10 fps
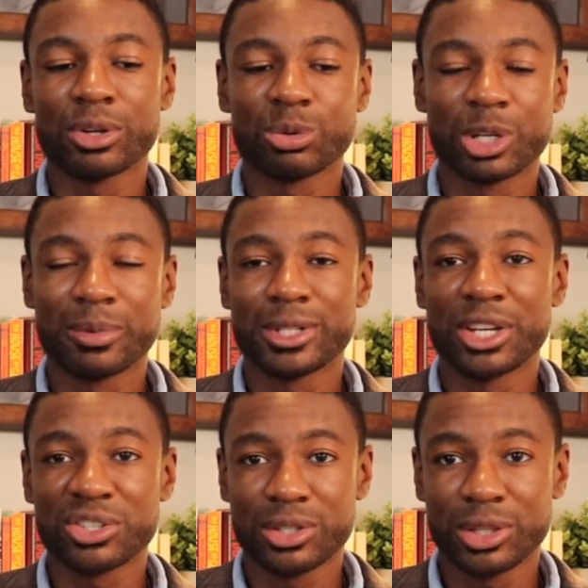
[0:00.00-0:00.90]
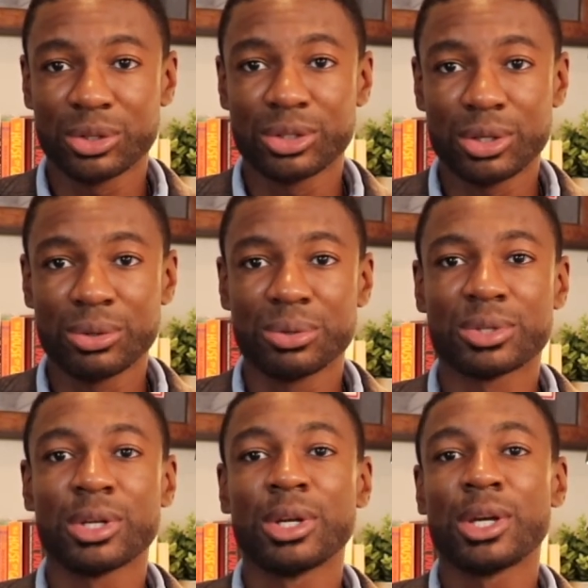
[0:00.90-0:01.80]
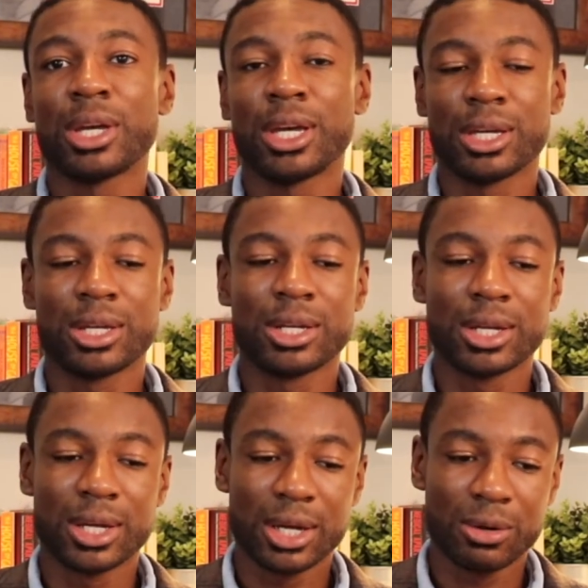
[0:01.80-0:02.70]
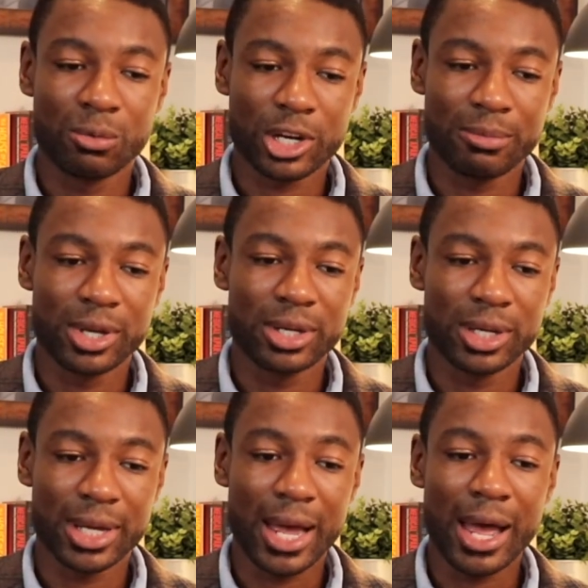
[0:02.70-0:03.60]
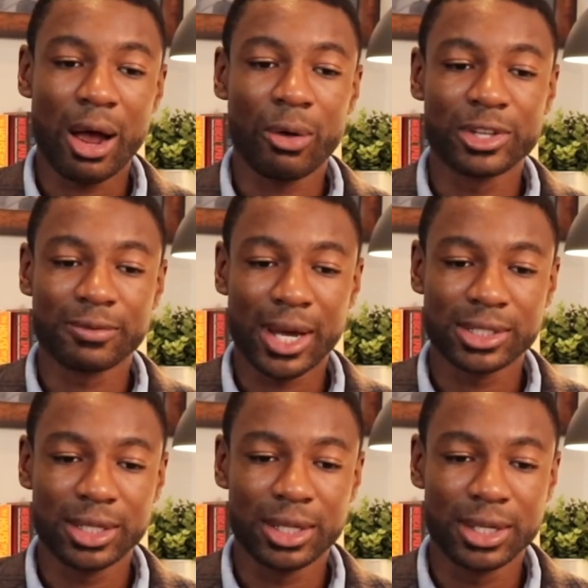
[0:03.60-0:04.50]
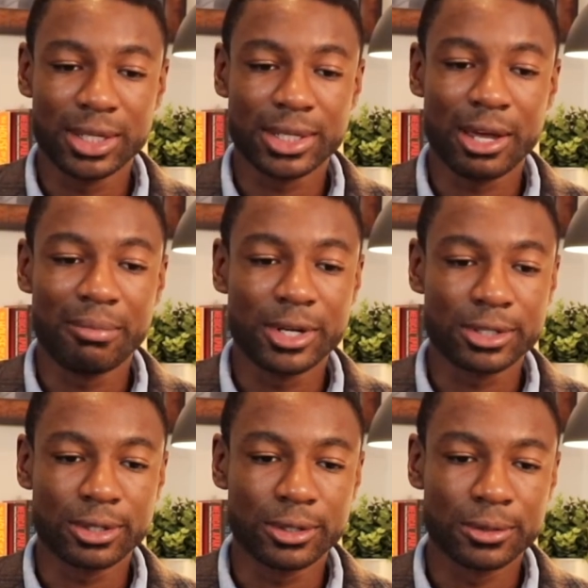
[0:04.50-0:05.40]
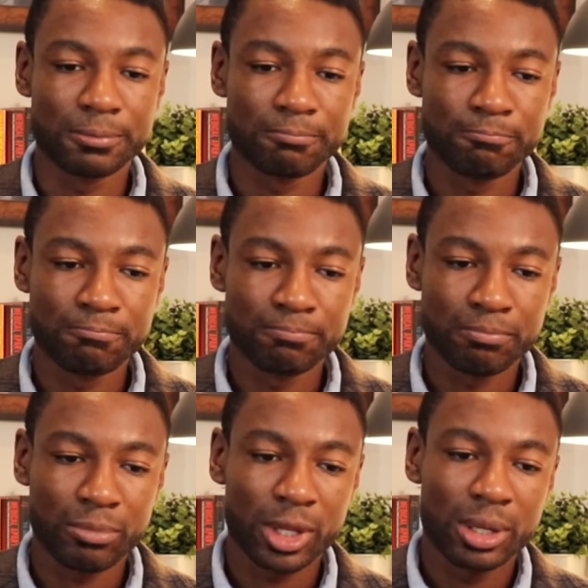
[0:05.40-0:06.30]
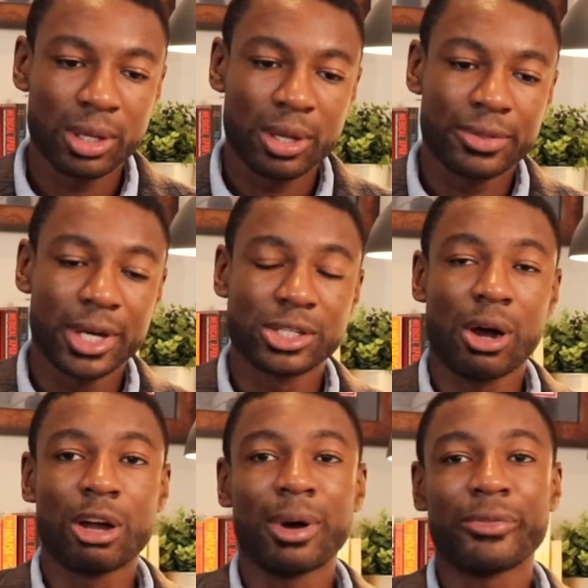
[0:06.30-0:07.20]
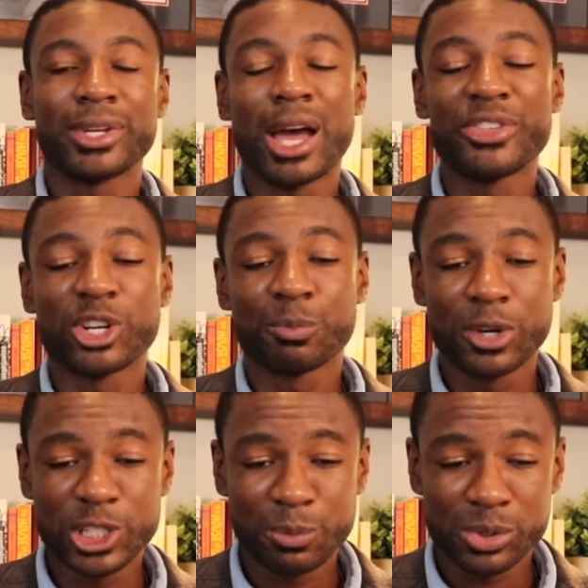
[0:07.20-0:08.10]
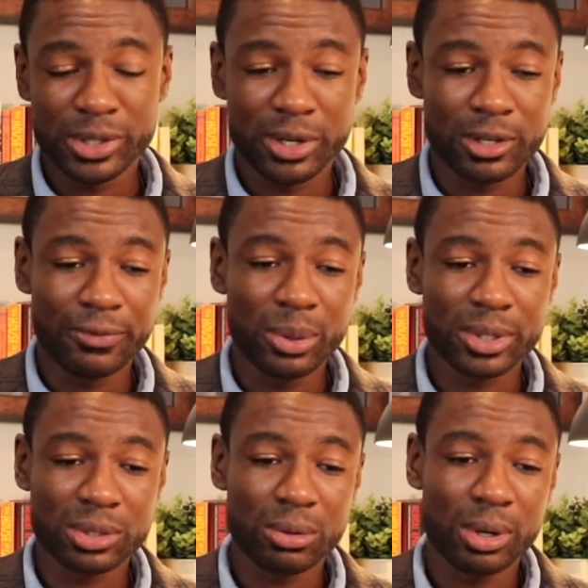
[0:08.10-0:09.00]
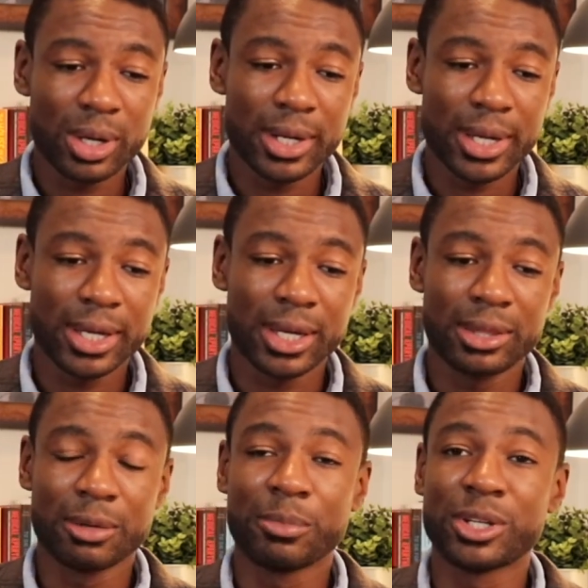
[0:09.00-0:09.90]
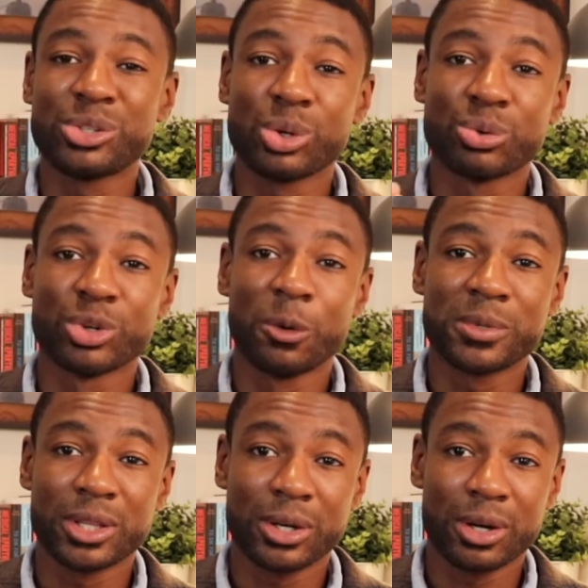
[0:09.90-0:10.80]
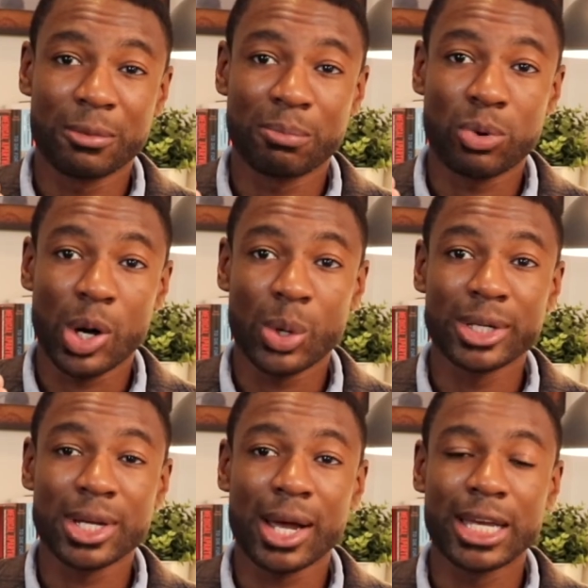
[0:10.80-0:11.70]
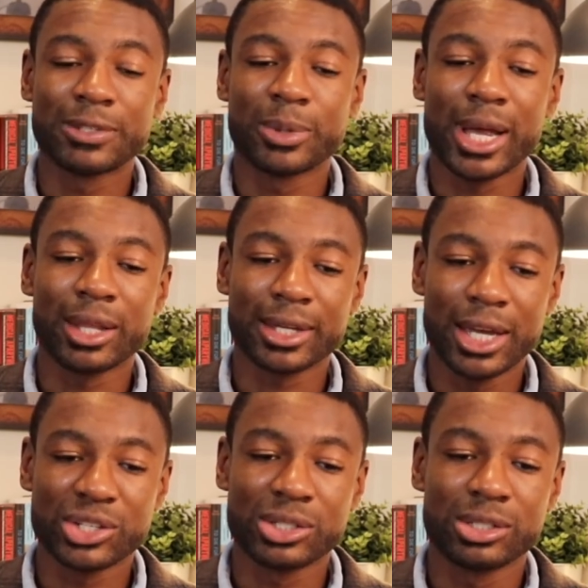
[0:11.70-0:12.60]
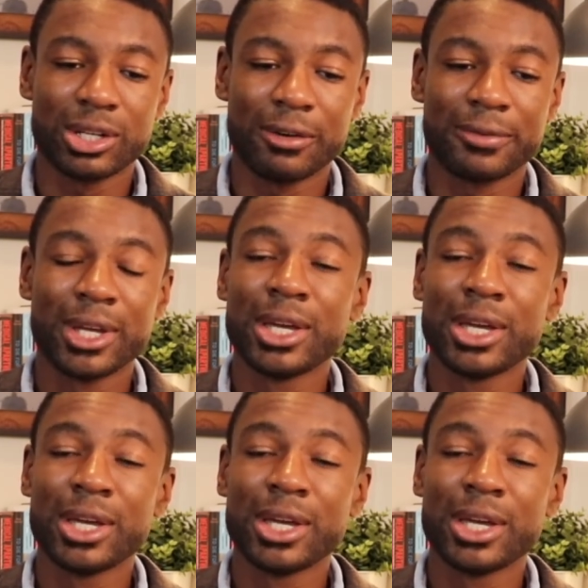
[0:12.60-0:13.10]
and recommendations that they'll use in recommending how this vaccine is administered. They talk about the ethical principles that they're going to focus on and the potential groups that they're going to prioritize for the allocations of